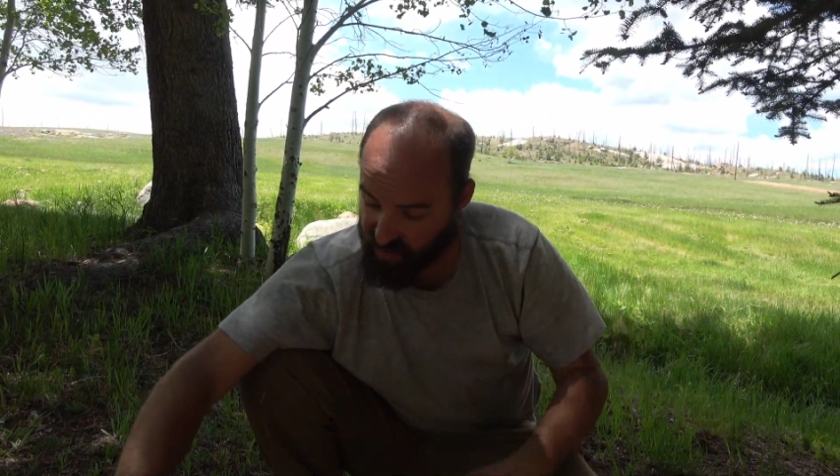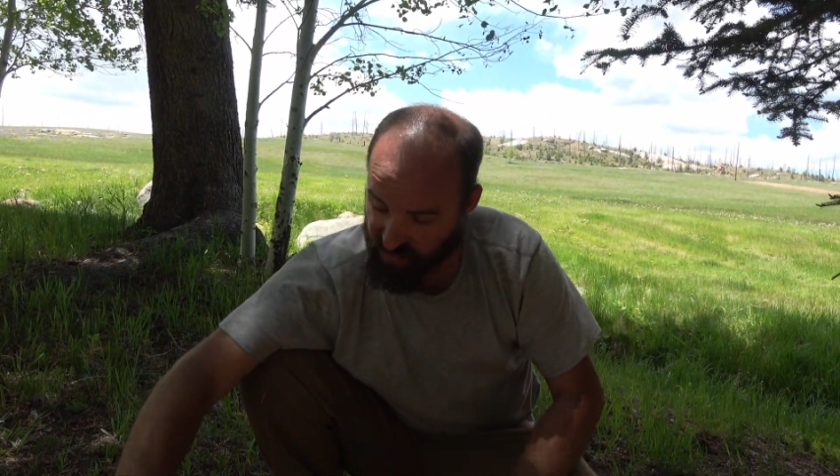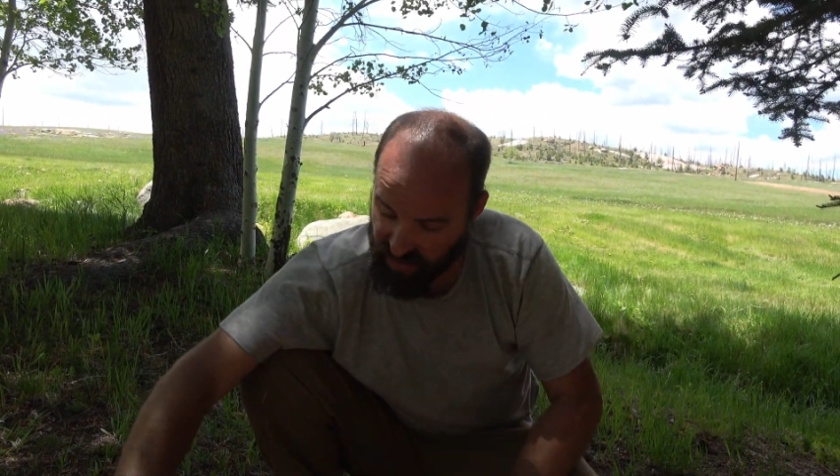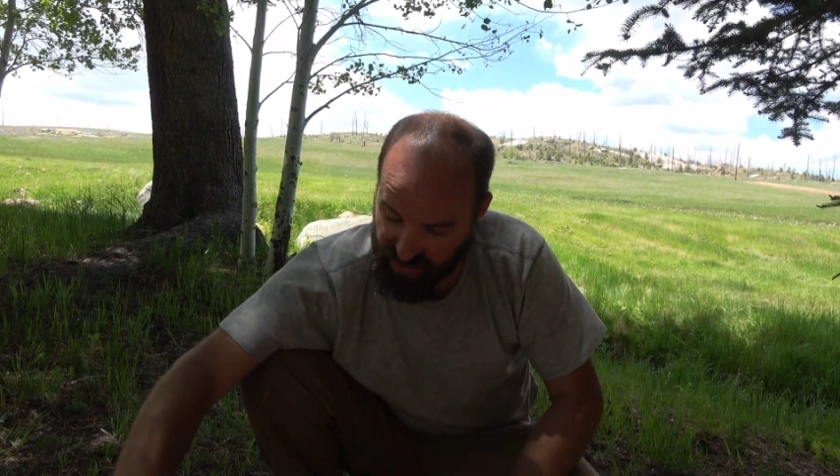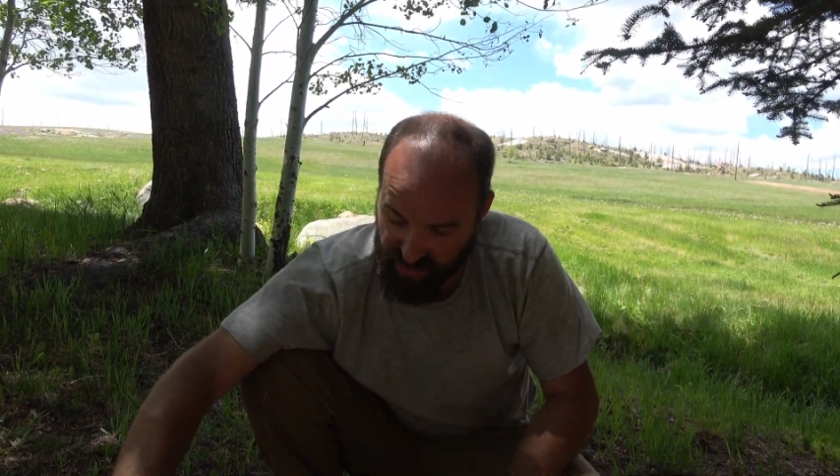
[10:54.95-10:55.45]

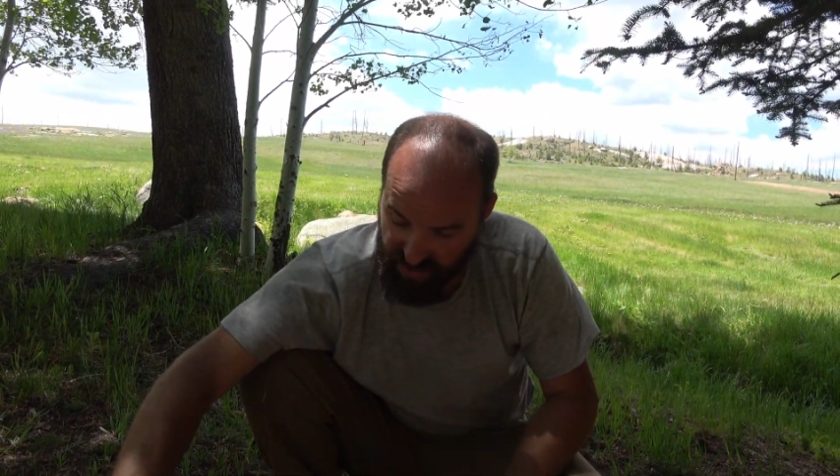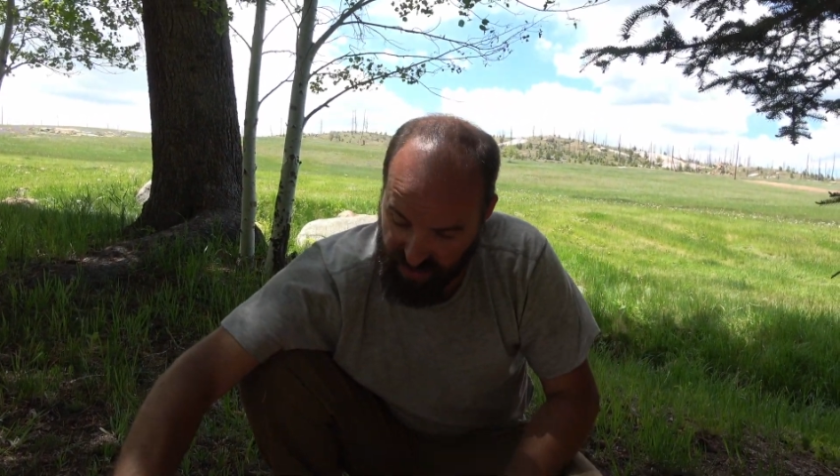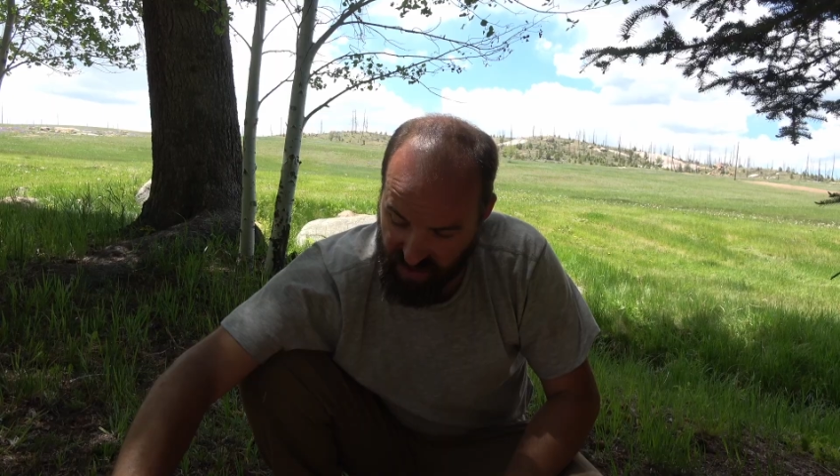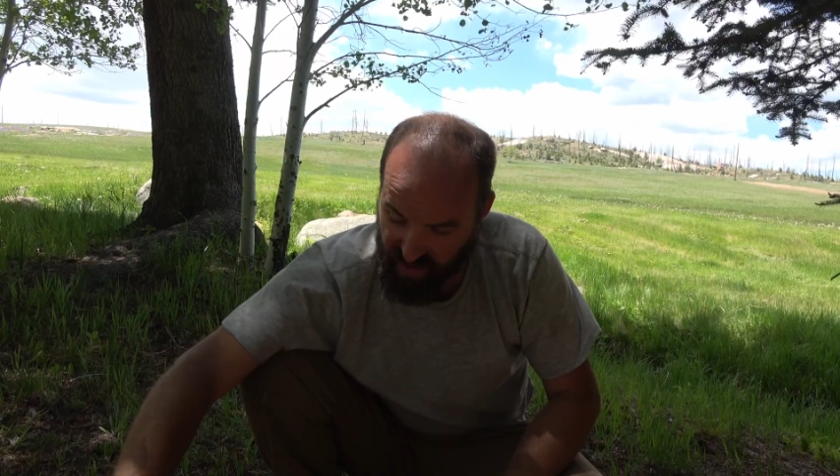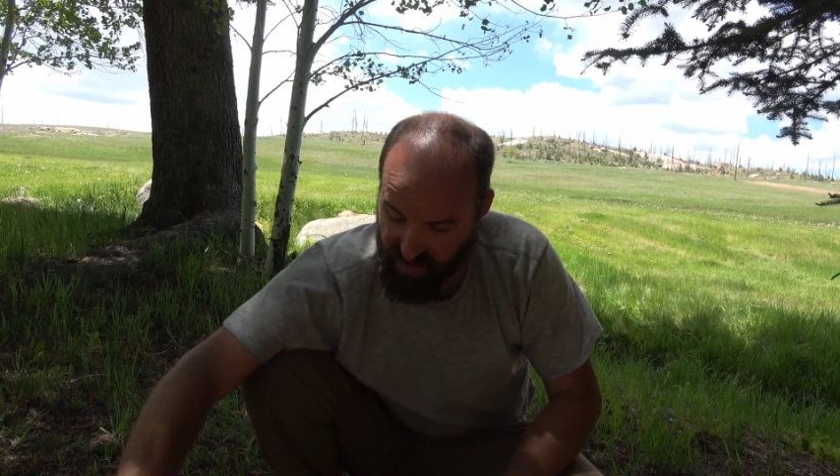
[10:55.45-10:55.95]
was
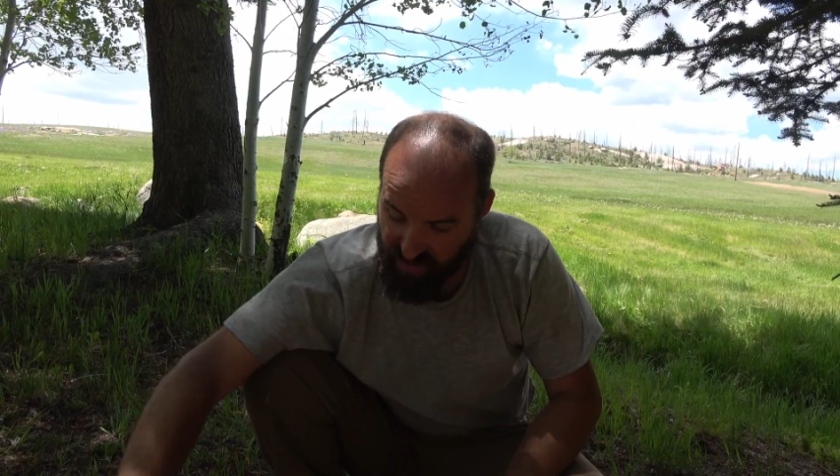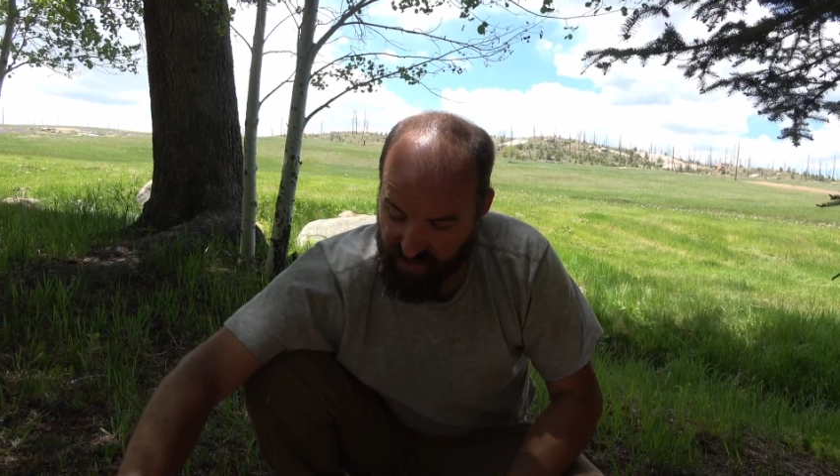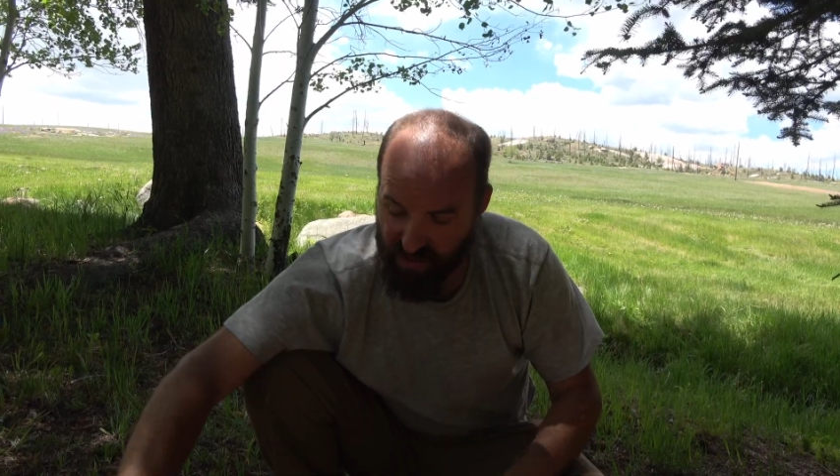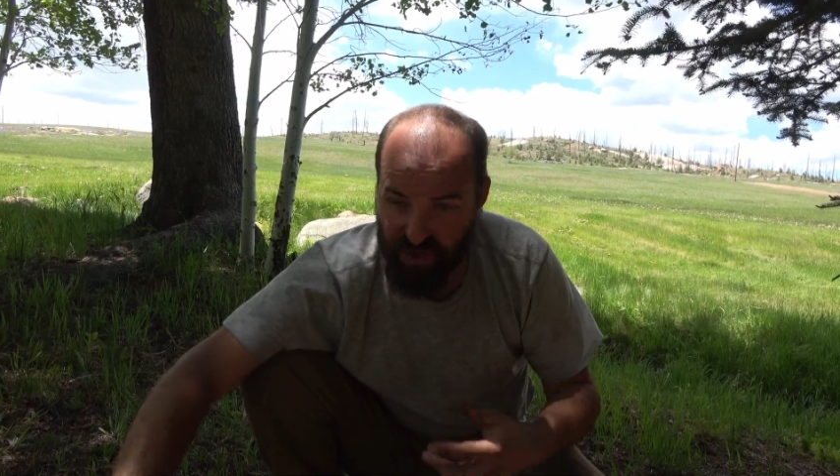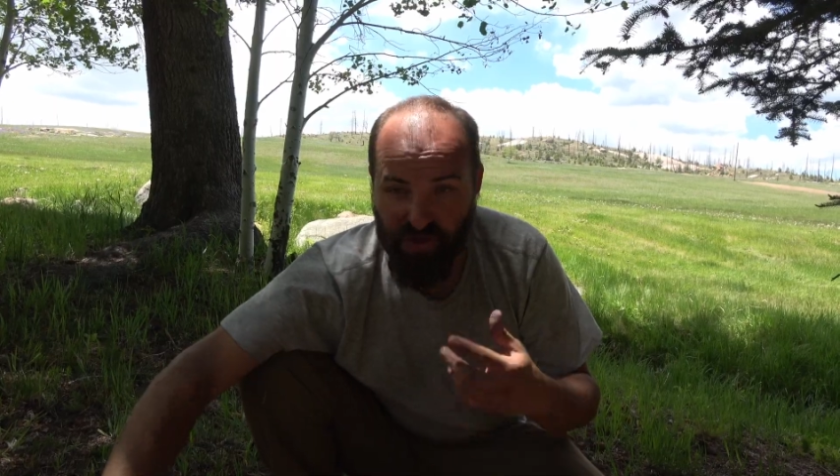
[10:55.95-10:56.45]

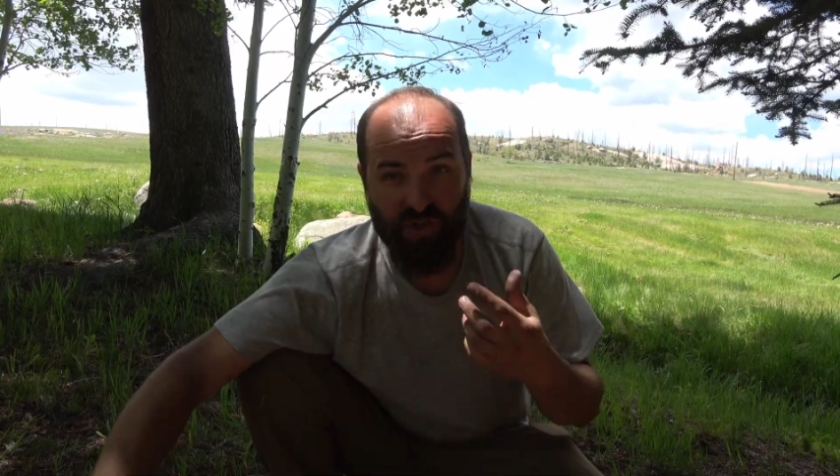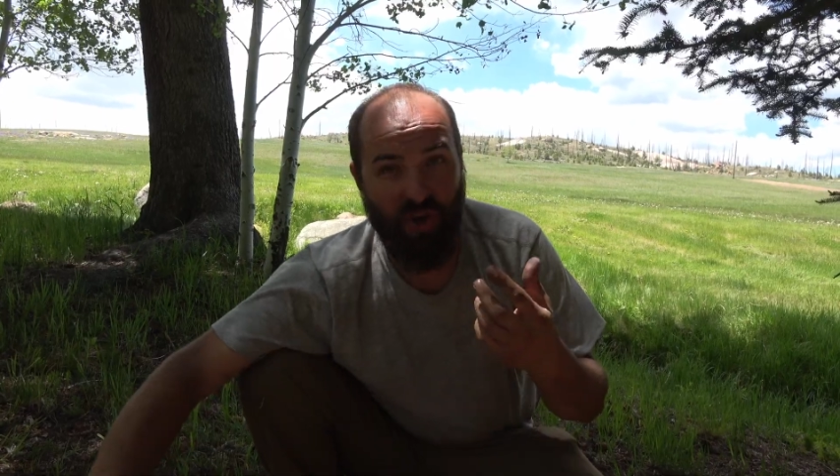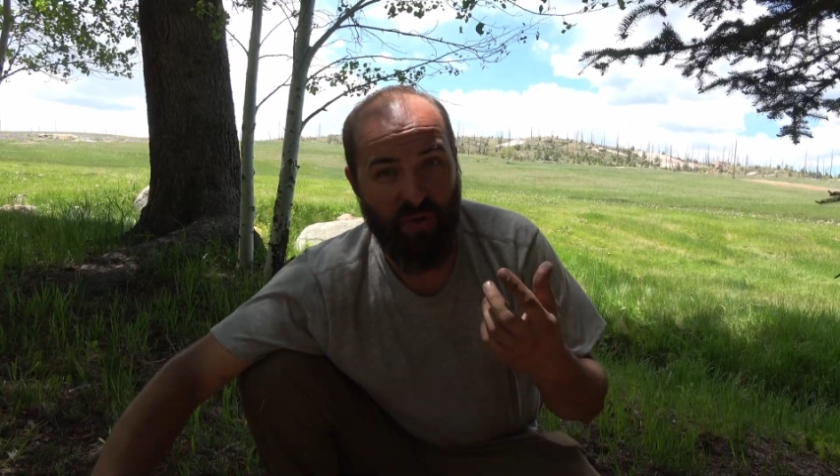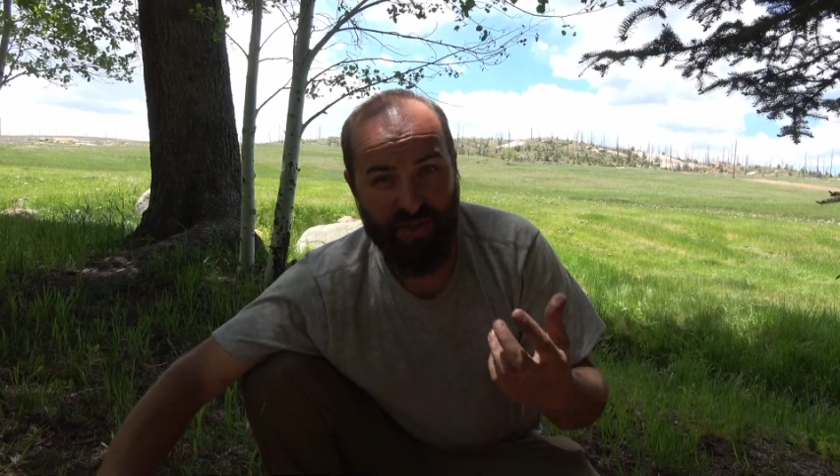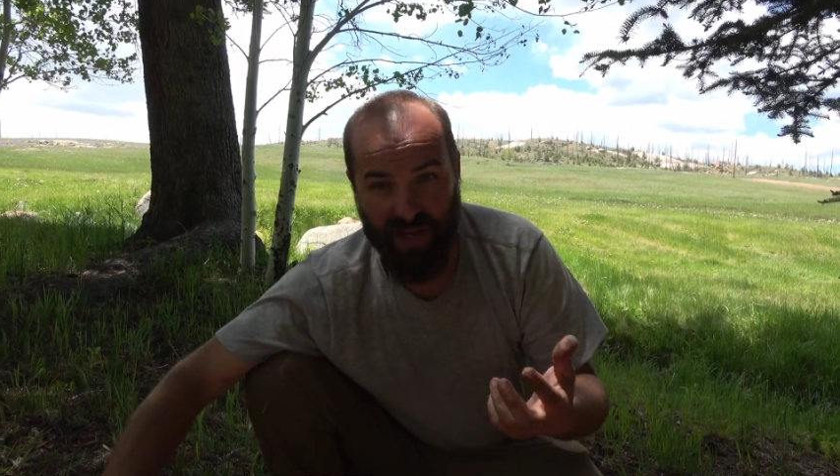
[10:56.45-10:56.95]

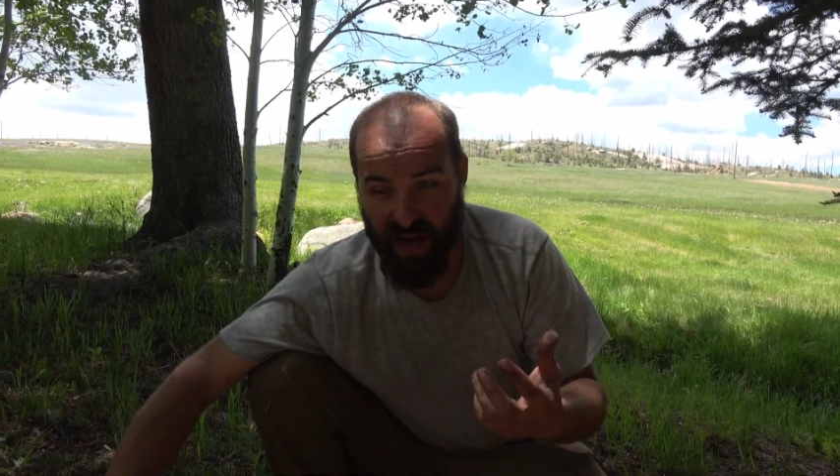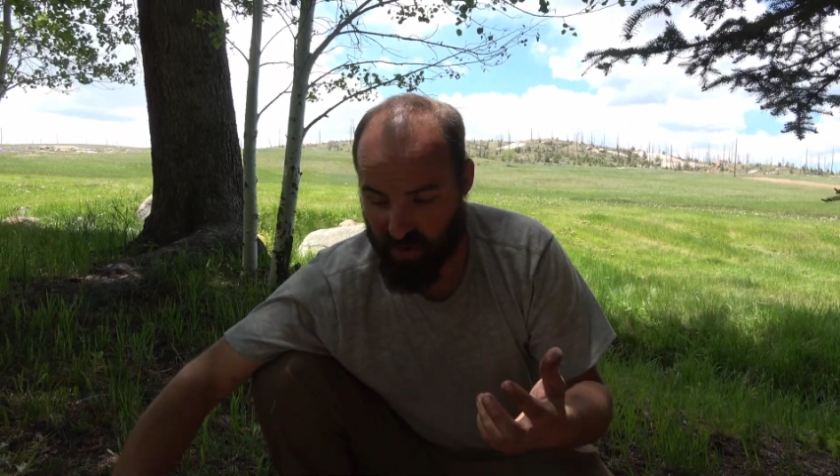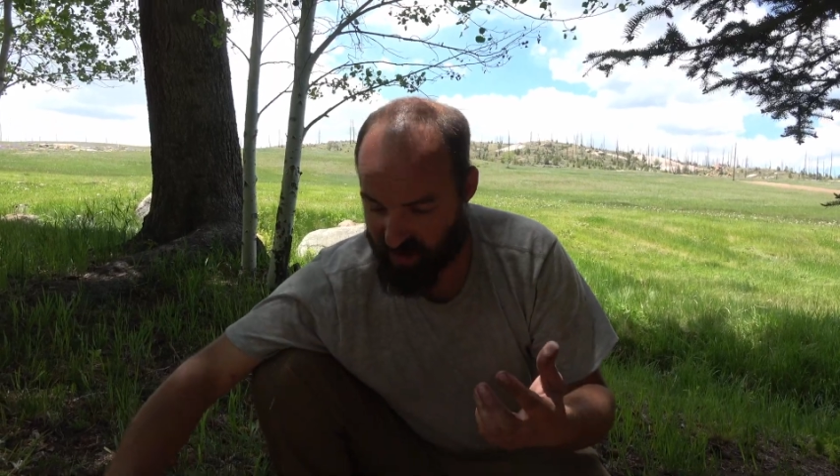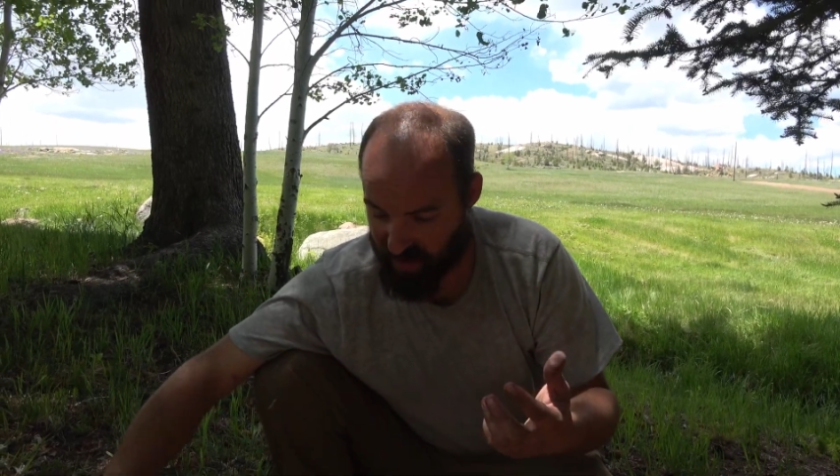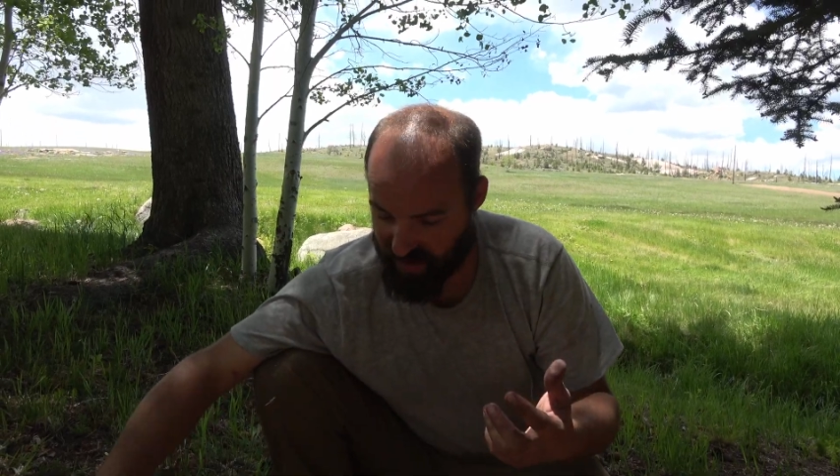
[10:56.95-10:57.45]
so
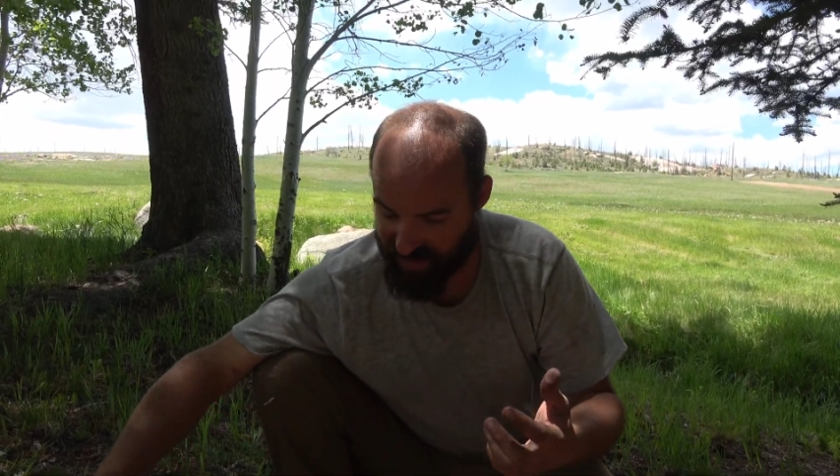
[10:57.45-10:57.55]
sour.